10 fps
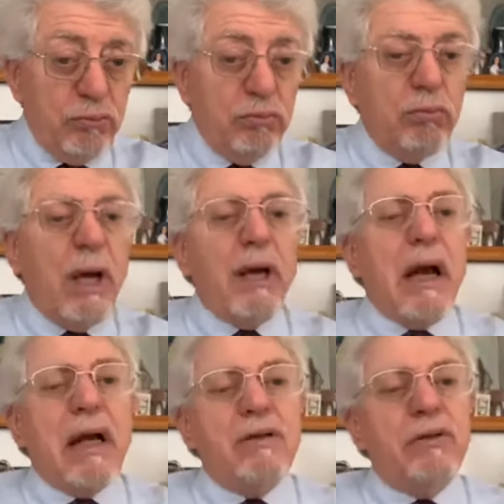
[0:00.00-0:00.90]
By
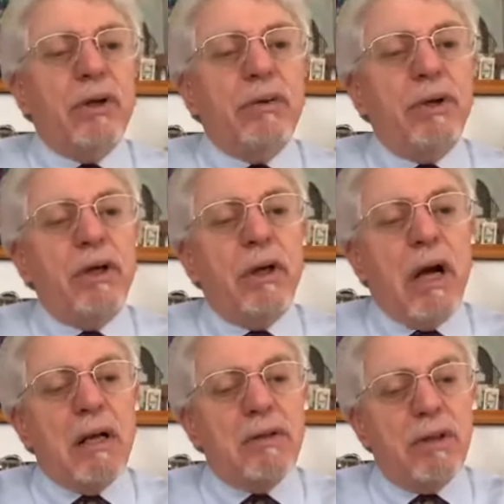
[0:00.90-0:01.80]
God's decree,
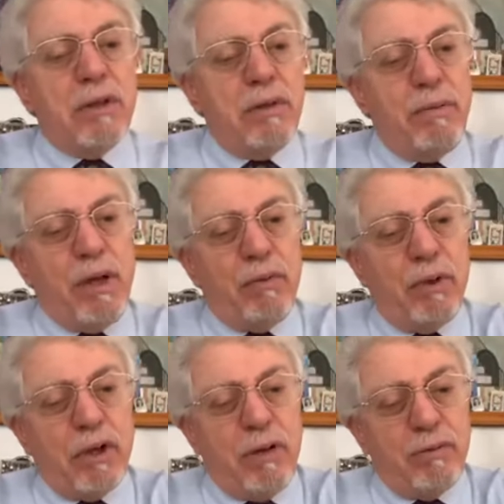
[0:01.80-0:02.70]
God says a man
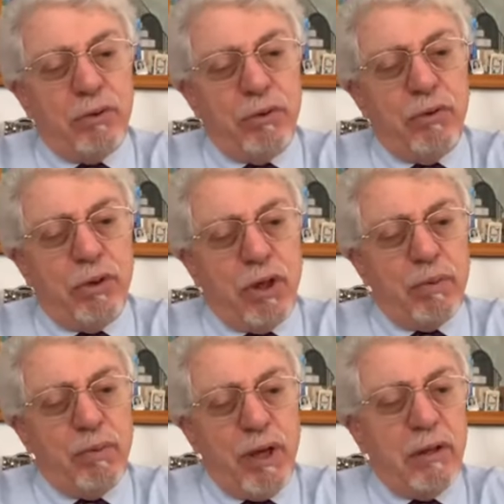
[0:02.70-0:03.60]
will come to you, a
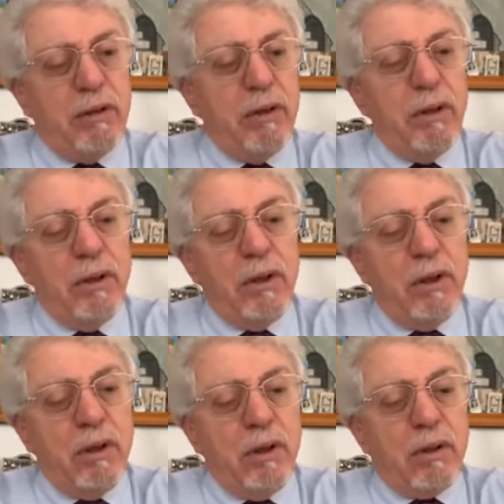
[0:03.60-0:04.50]
young man.
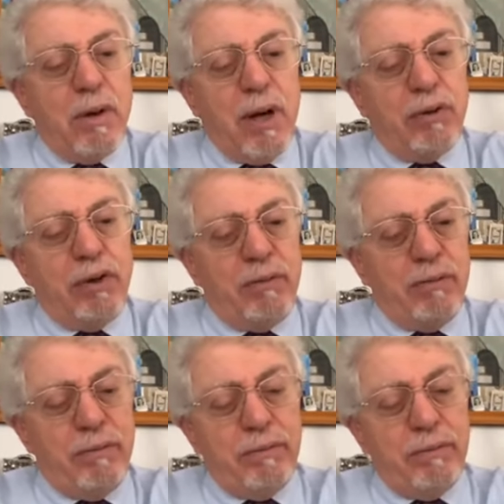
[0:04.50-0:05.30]
Crown him.